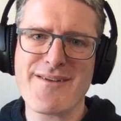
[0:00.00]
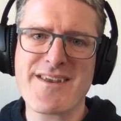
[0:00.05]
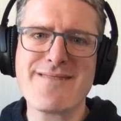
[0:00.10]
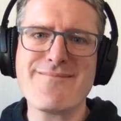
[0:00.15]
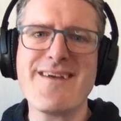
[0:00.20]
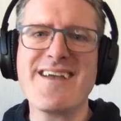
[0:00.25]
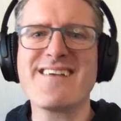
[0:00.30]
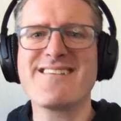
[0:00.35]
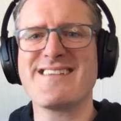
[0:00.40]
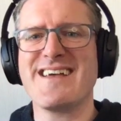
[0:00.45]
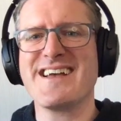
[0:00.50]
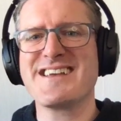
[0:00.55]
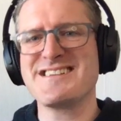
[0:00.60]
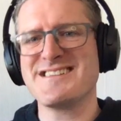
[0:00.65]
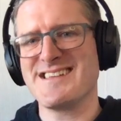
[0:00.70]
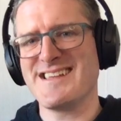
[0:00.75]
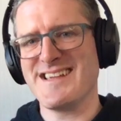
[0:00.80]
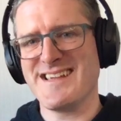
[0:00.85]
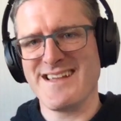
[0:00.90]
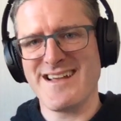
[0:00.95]
And it makes
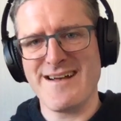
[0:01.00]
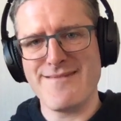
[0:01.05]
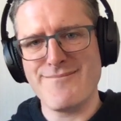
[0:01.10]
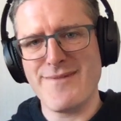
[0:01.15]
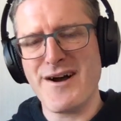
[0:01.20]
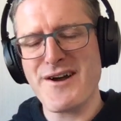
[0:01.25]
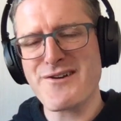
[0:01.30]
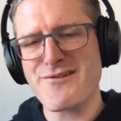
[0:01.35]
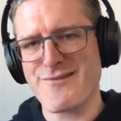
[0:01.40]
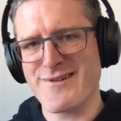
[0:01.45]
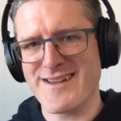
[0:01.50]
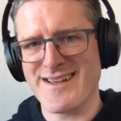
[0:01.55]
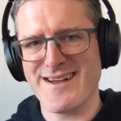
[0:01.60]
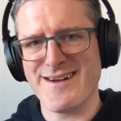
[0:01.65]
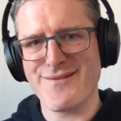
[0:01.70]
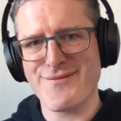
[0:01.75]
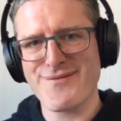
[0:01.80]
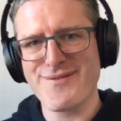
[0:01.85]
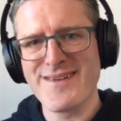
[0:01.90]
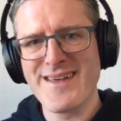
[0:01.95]
actually a mockery
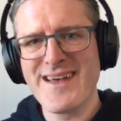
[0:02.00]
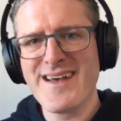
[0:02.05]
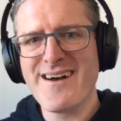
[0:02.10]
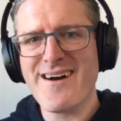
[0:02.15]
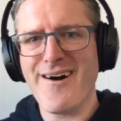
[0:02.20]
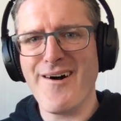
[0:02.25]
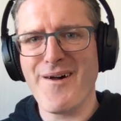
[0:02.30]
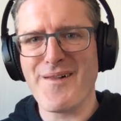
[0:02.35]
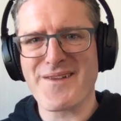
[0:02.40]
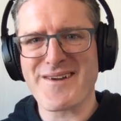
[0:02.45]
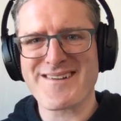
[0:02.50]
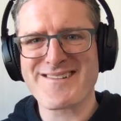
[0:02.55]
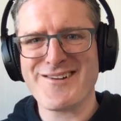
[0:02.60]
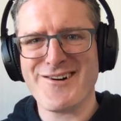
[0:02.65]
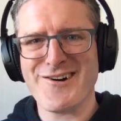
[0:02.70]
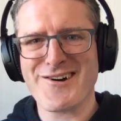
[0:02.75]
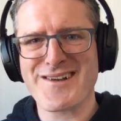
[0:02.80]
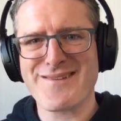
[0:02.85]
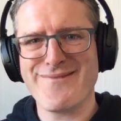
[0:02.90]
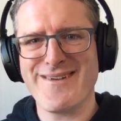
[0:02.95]
of all their
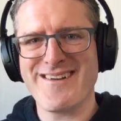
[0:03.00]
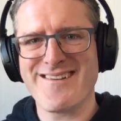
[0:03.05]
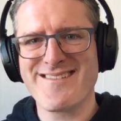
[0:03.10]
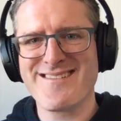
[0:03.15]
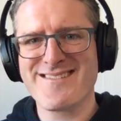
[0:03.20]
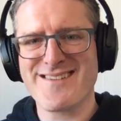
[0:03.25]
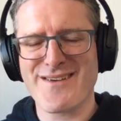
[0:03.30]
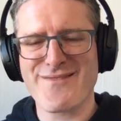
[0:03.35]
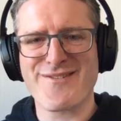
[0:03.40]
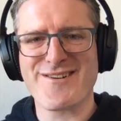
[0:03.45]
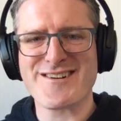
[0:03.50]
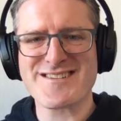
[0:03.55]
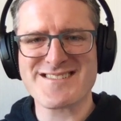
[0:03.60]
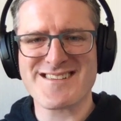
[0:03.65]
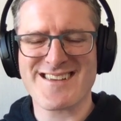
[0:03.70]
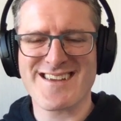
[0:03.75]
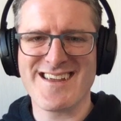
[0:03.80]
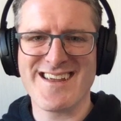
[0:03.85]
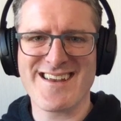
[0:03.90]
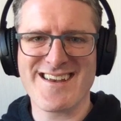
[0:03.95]
talk about
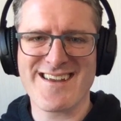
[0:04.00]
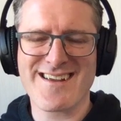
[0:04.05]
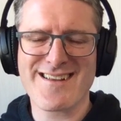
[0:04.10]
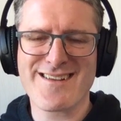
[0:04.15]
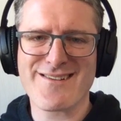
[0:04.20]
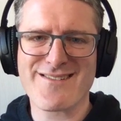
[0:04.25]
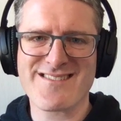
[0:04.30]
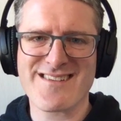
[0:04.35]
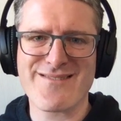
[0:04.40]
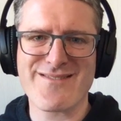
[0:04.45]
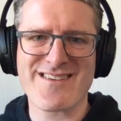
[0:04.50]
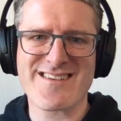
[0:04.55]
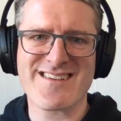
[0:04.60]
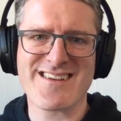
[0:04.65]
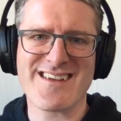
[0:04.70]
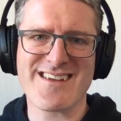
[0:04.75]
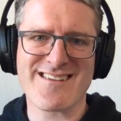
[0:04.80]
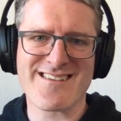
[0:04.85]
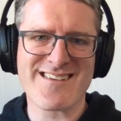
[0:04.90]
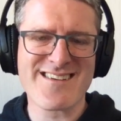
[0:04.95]
diversity and
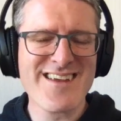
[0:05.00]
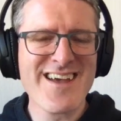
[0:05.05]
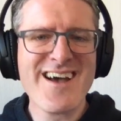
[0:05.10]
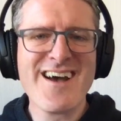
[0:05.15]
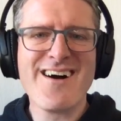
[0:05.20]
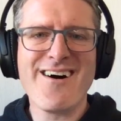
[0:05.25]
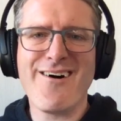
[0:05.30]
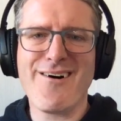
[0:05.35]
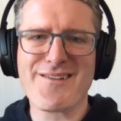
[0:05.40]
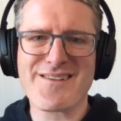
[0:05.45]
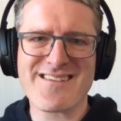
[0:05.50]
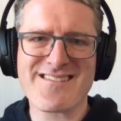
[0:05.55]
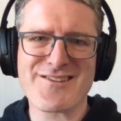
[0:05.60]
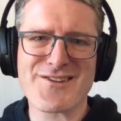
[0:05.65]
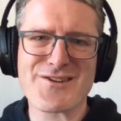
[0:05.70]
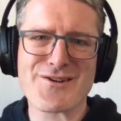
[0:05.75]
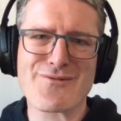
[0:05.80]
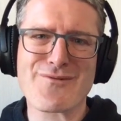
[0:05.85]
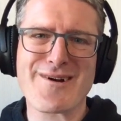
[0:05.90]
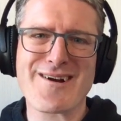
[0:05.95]
inclusivity and all these
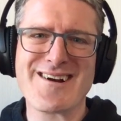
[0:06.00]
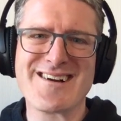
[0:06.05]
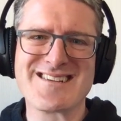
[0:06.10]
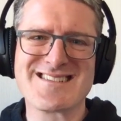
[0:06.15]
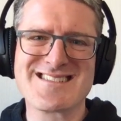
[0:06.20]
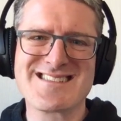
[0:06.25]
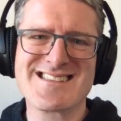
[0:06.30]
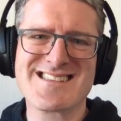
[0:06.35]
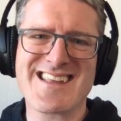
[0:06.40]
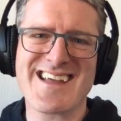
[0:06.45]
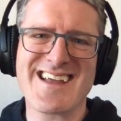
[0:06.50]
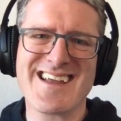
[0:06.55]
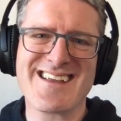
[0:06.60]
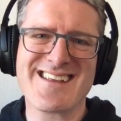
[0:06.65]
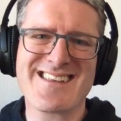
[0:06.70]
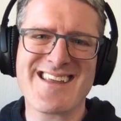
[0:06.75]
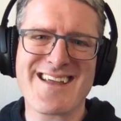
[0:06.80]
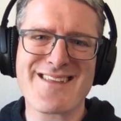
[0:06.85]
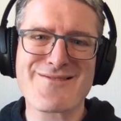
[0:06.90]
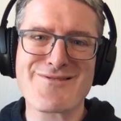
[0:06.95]
other words
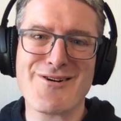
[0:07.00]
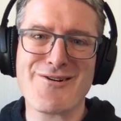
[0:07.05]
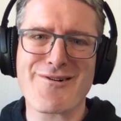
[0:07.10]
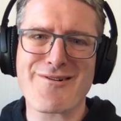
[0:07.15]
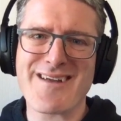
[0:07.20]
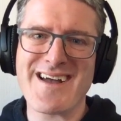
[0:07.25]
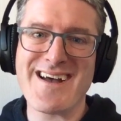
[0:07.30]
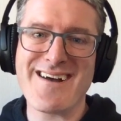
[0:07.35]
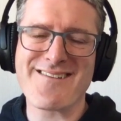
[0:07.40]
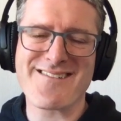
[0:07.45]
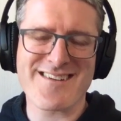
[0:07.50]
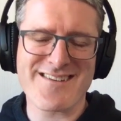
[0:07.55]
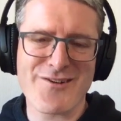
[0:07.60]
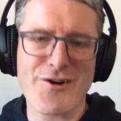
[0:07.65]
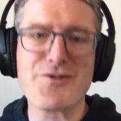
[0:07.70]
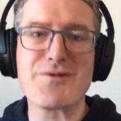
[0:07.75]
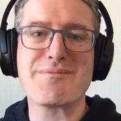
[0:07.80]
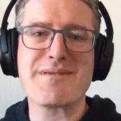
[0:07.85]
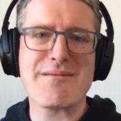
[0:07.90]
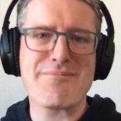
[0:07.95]
they throw around, and
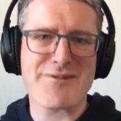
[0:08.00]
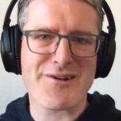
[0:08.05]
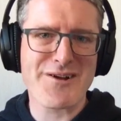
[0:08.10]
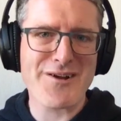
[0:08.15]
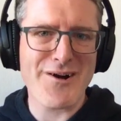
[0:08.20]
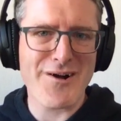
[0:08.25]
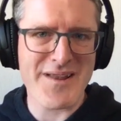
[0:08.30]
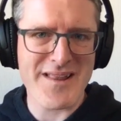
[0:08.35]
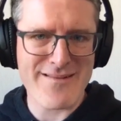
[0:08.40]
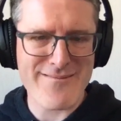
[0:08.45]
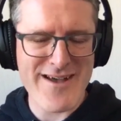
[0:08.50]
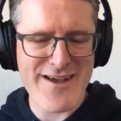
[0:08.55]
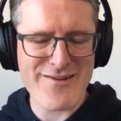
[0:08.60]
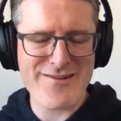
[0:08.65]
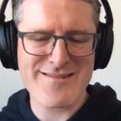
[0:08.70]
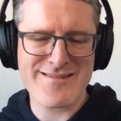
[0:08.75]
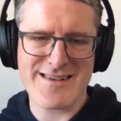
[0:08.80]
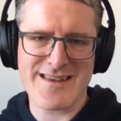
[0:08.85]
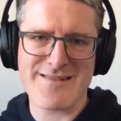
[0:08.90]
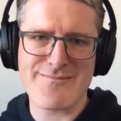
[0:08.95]
other people are calling them
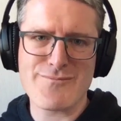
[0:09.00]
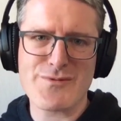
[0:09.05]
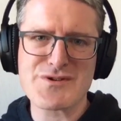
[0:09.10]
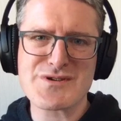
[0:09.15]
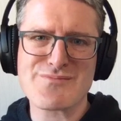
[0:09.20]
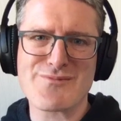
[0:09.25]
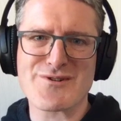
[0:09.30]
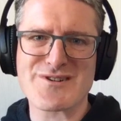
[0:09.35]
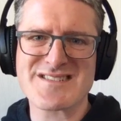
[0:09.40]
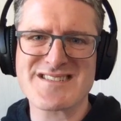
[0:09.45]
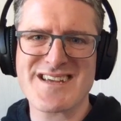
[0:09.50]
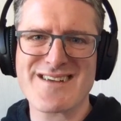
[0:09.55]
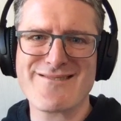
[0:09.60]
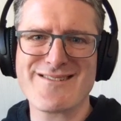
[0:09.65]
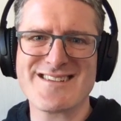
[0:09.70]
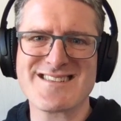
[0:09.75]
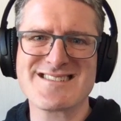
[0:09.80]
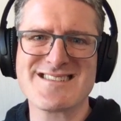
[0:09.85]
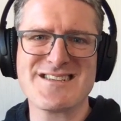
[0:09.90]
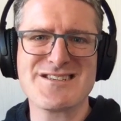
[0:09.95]
out in much more
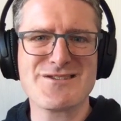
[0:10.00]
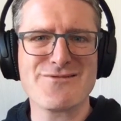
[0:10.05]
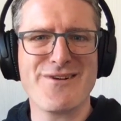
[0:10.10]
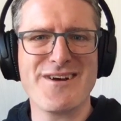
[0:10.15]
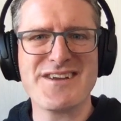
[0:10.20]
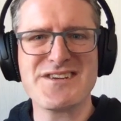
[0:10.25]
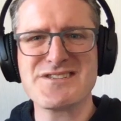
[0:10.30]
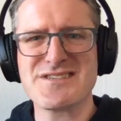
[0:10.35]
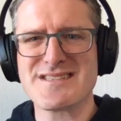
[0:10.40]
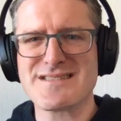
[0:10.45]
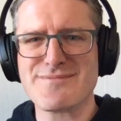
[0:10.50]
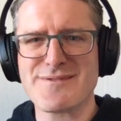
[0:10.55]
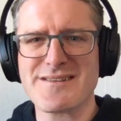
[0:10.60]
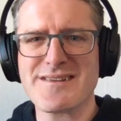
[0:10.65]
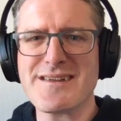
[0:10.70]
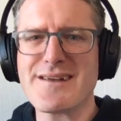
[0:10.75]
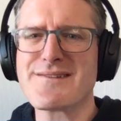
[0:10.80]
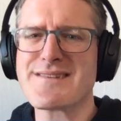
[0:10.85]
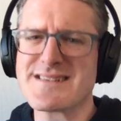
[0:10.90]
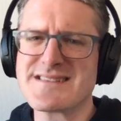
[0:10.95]
serious situations. But,
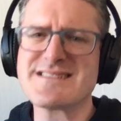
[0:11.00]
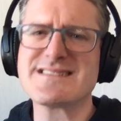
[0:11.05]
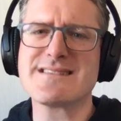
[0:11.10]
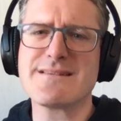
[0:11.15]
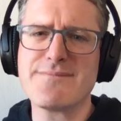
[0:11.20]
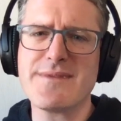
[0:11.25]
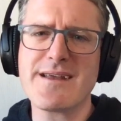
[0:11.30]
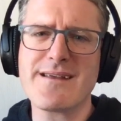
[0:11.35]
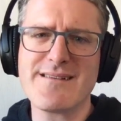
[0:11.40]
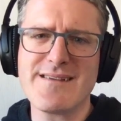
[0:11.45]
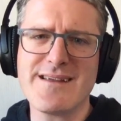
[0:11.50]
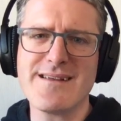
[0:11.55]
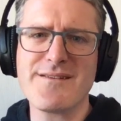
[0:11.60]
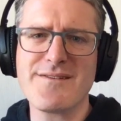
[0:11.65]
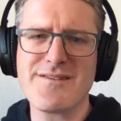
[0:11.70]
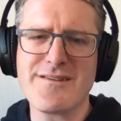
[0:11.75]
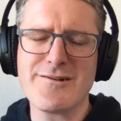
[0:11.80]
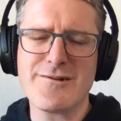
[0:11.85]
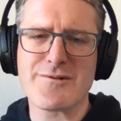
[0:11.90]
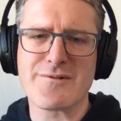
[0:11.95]
this is a big deal
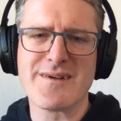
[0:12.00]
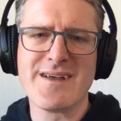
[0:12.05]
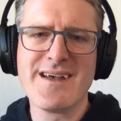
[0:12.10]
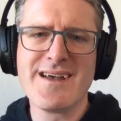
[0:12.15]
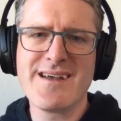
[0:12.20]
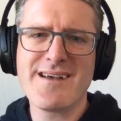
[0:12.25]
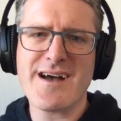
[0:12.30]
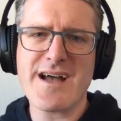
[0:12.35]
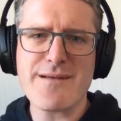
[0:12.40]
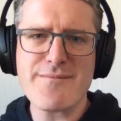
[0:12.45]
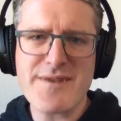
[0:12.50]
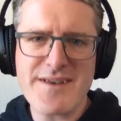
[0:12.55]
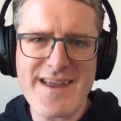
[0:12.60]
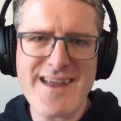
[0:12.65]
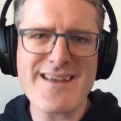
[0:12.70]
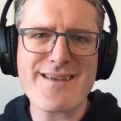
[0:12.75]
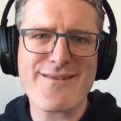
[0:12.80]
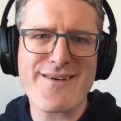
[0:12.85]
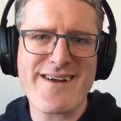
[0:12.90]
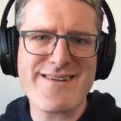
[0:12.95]
too. I'm a
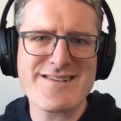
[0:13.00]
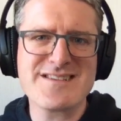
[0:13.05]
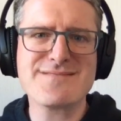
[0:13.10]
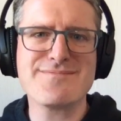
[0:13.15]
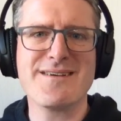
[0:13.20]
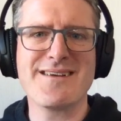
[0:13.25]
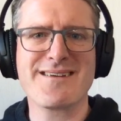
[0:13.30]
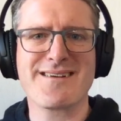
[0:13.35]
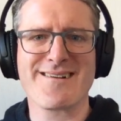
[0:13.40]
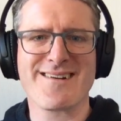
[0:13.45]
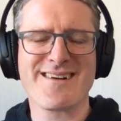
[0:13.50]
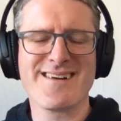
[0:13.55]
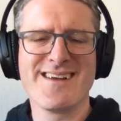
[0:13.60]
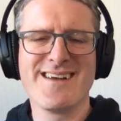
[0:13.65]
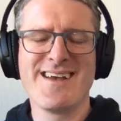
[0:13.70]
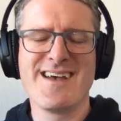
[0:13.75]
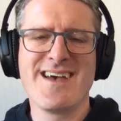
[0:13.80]
native Irish speaker.